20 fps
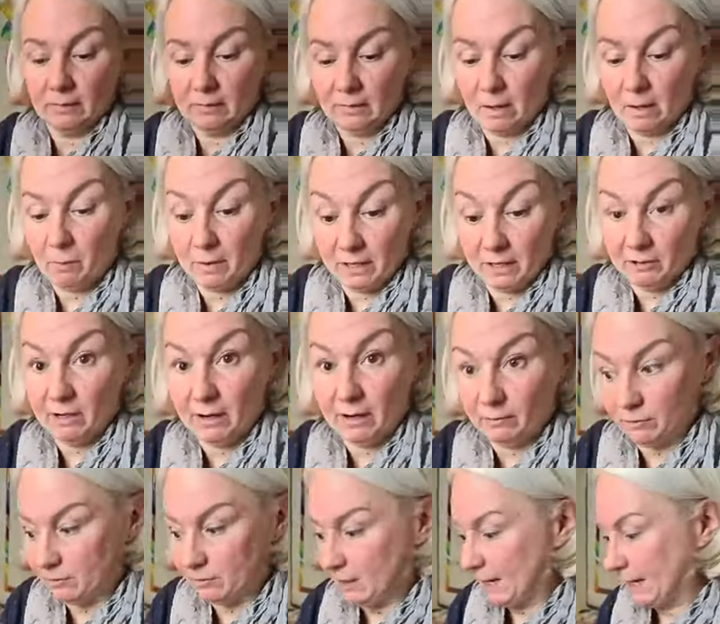That way I don't
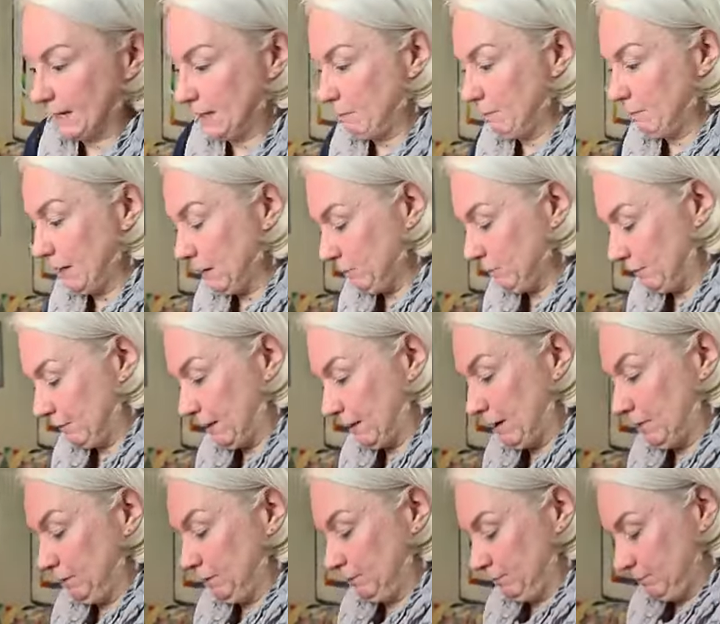have to take any papers
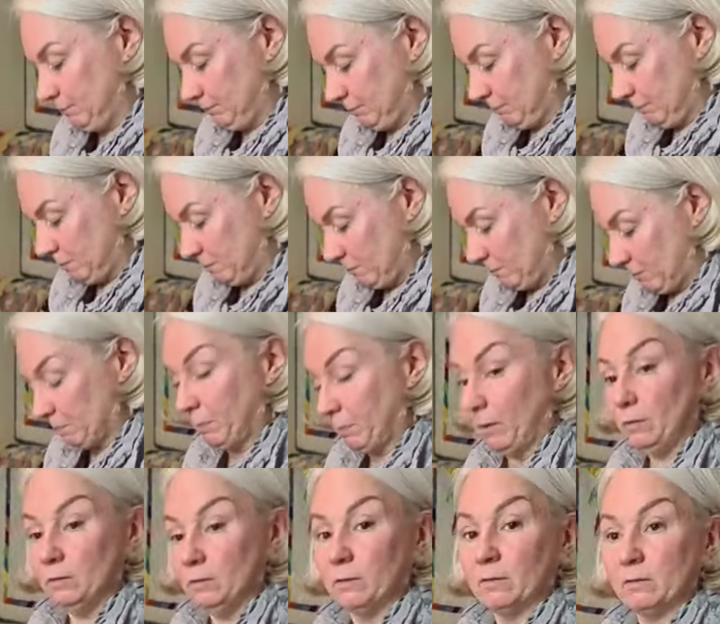out. It's a
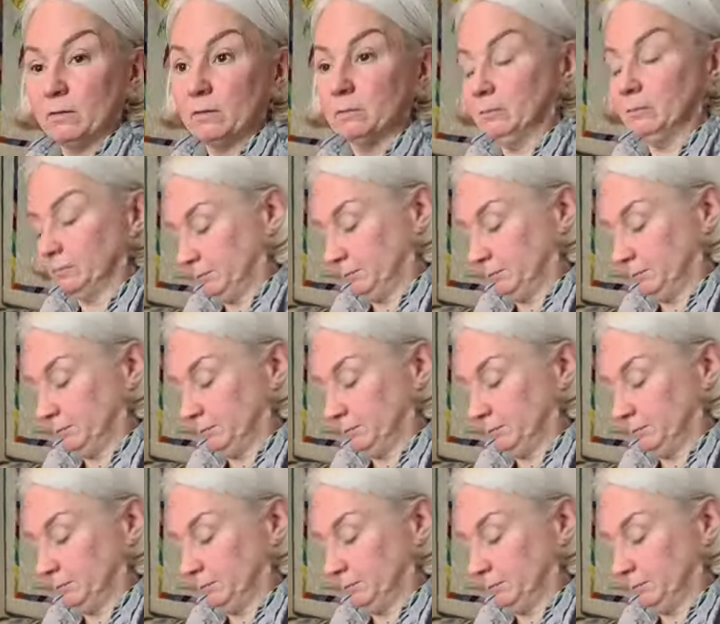bonus.